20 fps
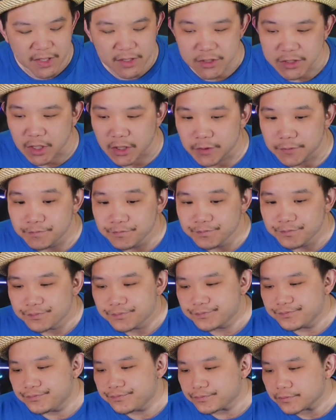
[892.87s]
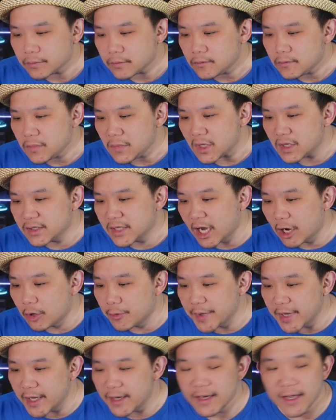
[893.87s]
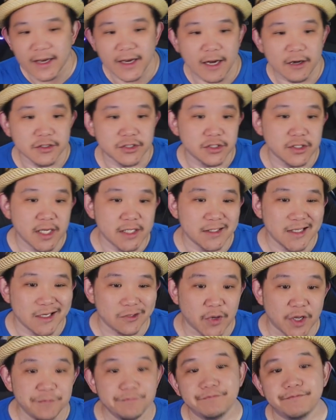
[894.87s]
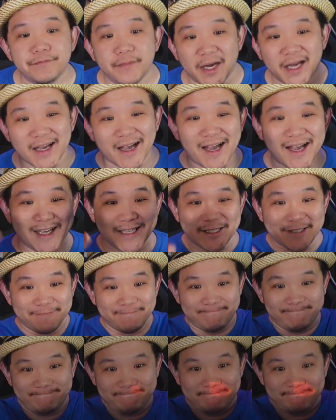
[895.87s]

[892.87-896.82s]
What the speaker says: So that will be it. And I'll see you guys next one. Bye, guys.